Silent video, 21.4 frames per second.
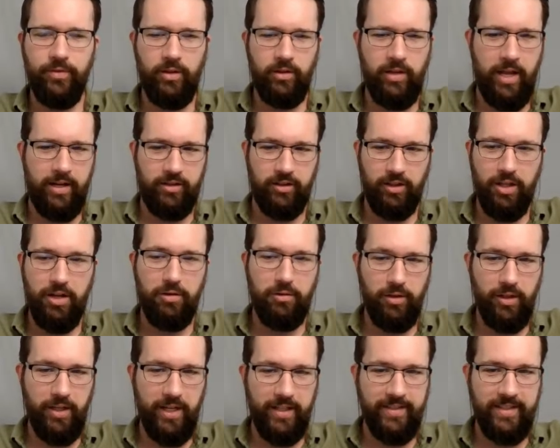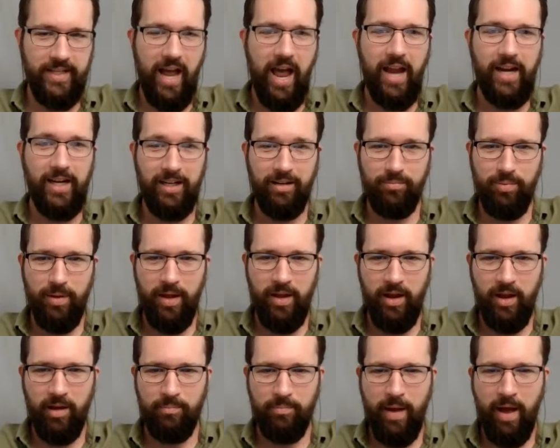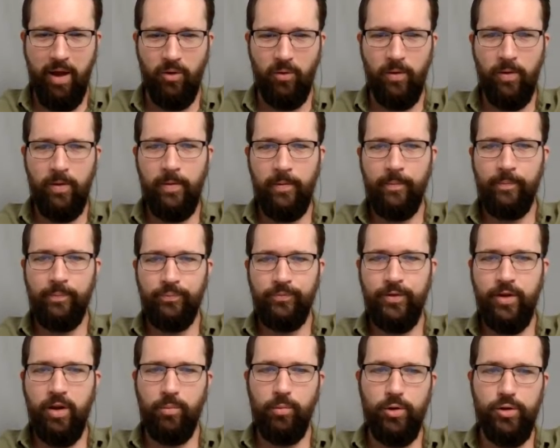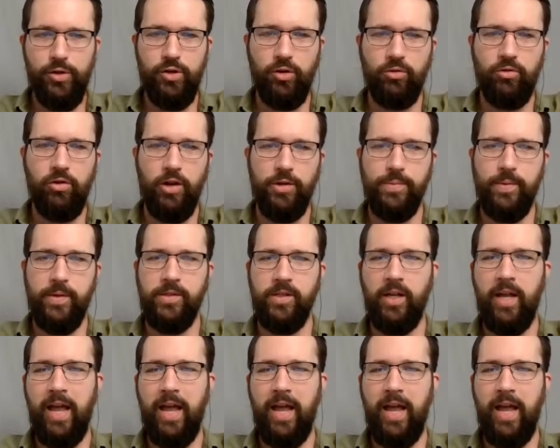like literally a tiny bit about commercial crawl space